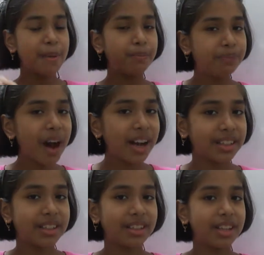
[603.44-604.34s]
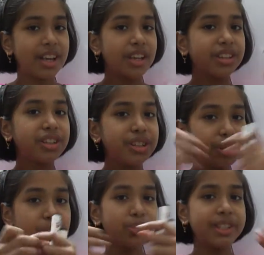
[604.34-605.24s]
But
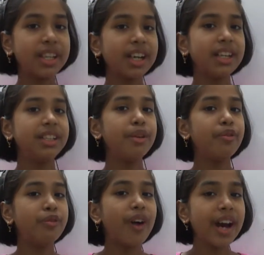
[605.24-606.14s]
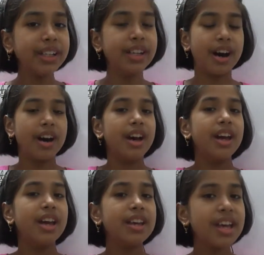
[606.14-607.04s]
using a divider,
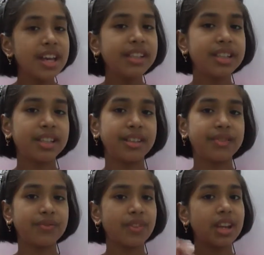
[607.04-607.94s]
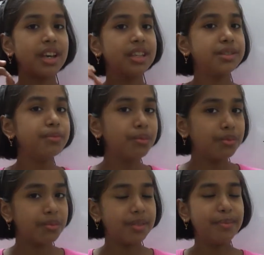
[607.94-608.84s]
it is
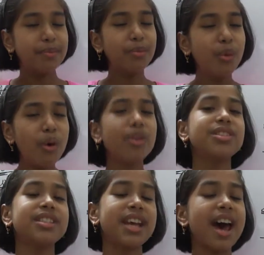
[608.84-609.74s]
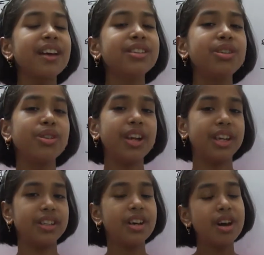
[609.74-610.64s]
most
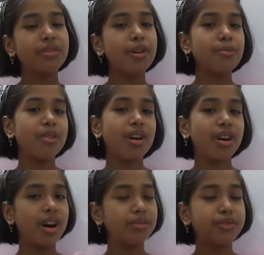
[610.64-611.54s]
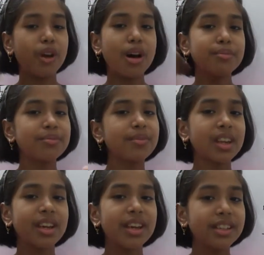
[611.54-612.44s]
accurate from
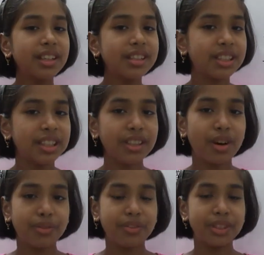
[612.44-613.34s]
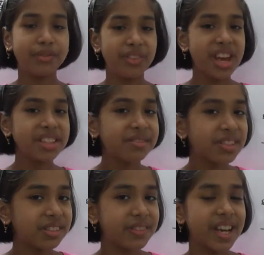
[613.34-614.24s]
the three of the ways
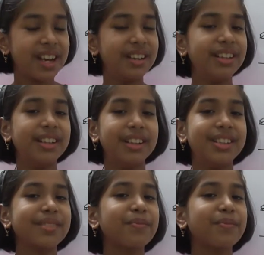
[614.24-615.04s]
which we have learned.